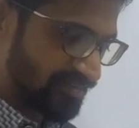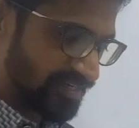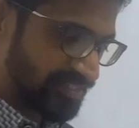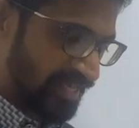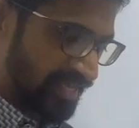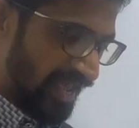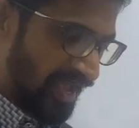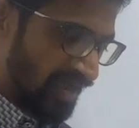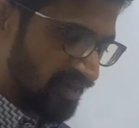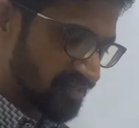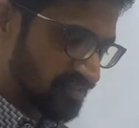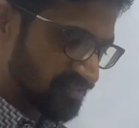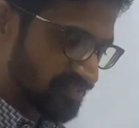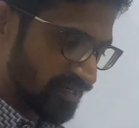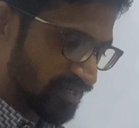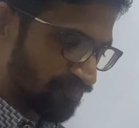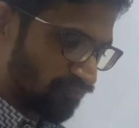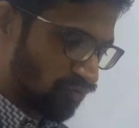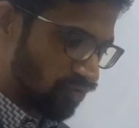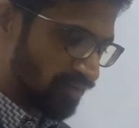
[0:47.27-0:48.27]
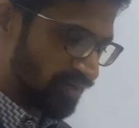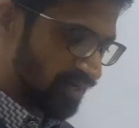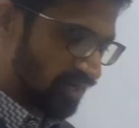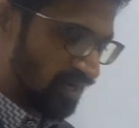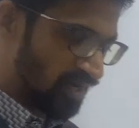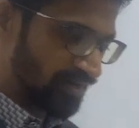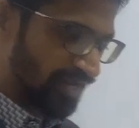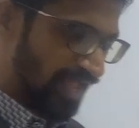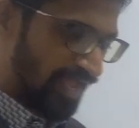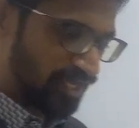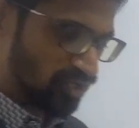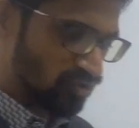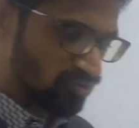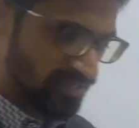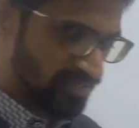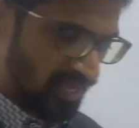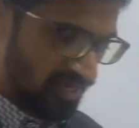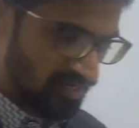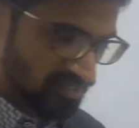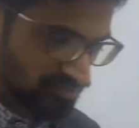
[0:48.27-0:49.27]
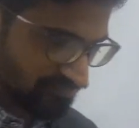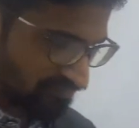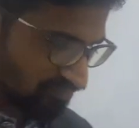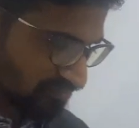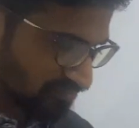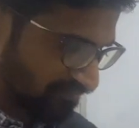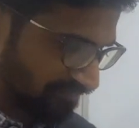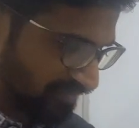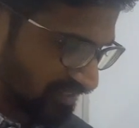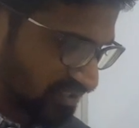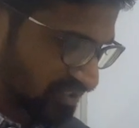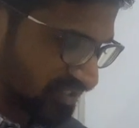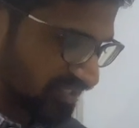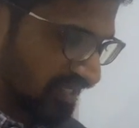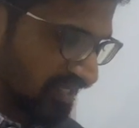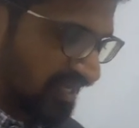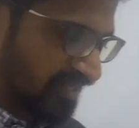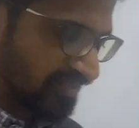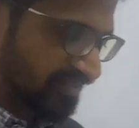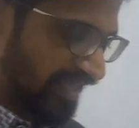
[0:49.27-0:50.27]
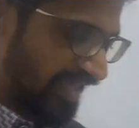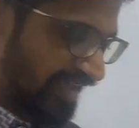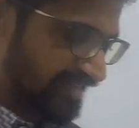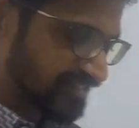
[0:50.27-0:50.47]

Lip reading: where the angles involved are acute angles for which the